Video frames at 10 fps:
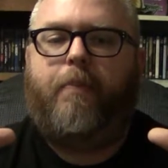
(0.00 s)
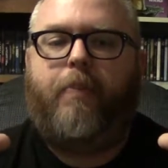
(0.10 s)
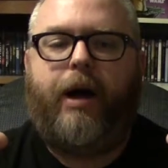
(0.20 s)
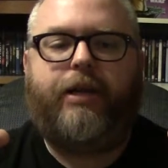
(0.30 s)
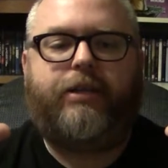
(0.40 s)

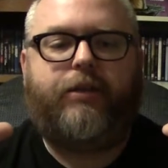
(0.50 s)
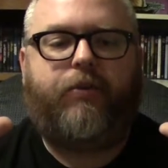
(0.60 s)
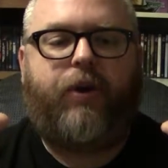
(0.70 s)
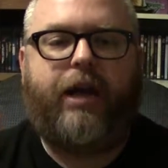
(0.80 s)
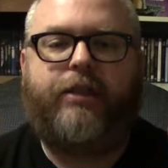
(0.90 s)
but
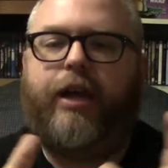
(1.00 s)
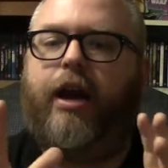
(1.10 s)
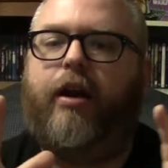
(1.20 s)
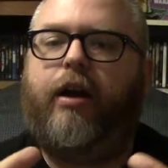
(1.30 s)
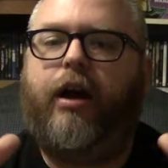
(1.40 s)
right
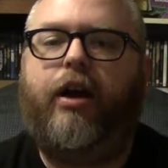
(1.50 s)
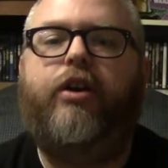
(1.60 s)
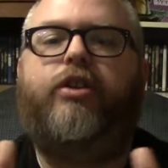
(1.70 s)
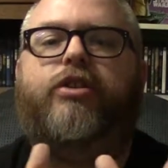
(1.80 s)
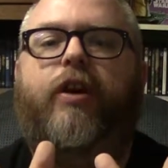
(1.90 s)
there
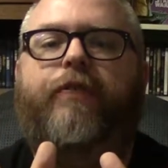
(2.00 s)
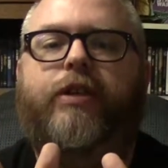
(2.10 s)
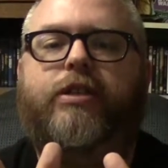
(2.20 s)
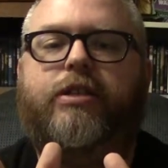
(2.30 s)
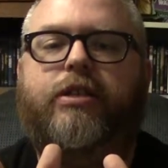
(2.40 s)
under the
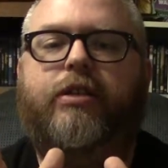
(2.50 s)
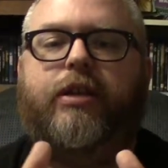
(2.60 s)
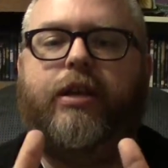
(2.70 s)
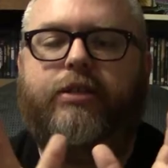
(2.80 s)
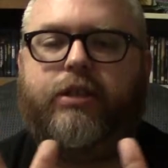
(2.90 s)
surface
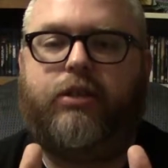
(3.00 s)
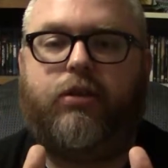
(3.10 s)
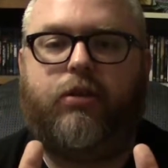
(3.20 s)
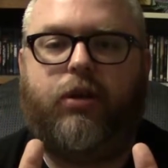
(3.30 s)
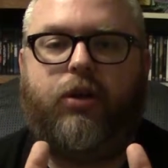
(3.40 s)
is
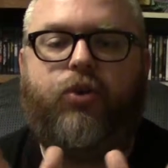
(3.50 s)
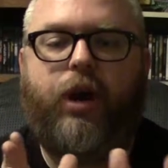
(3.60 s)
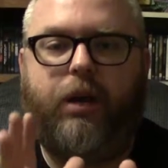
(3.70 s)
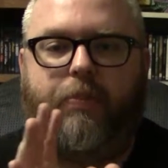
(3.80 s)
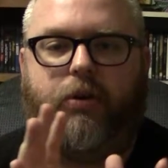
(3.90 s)
this
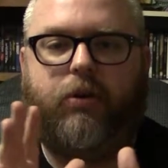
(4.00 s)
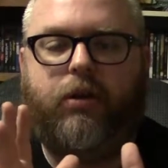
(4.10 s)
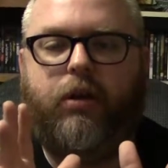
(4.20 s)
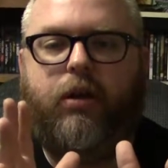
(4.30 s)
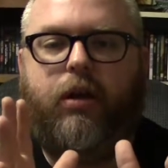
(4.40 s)
incredible
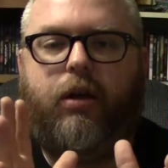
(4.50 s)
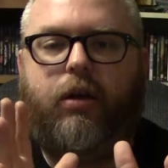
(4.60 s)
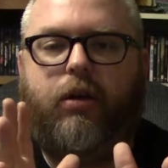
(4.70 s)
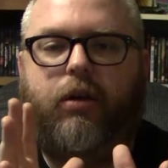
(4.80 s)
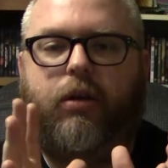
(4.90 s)

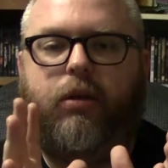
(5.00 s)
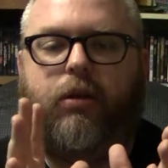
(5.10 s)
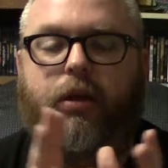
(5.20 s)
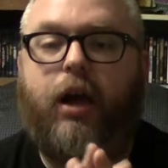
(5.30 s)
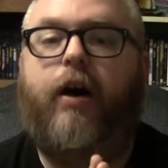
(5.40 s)

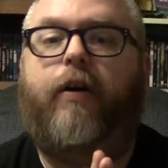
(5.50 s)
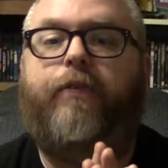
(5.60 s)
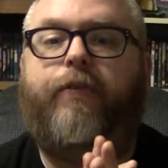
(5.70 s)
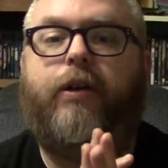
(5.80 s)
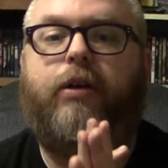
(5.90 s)

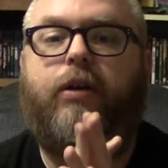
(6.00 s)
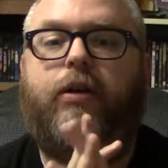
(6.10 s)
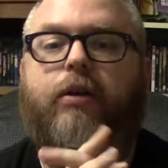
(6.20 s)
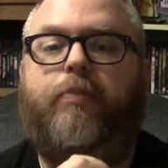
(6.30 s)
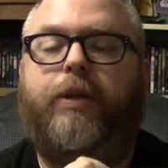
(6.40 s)
love
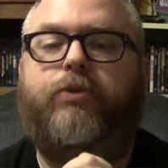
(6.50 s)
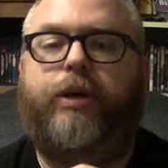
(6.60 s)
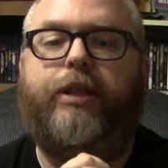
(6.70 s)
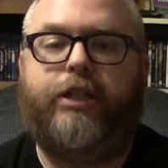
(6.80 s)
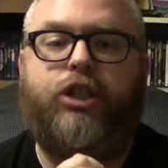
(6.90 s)

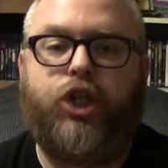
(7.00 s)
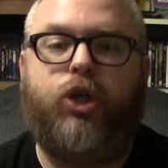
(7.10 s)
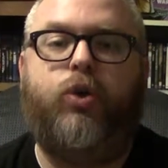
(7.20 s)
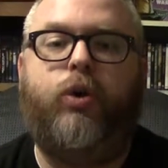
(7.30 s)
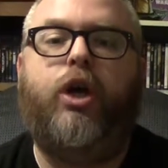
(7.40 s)
between these
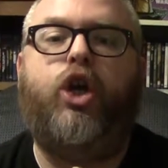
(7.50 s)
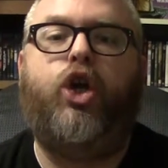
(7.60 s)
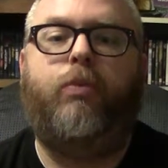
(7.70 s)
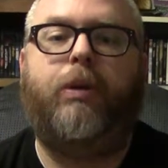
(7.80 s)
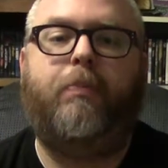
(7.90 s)
two
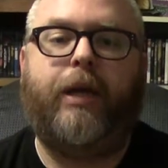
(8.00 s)
human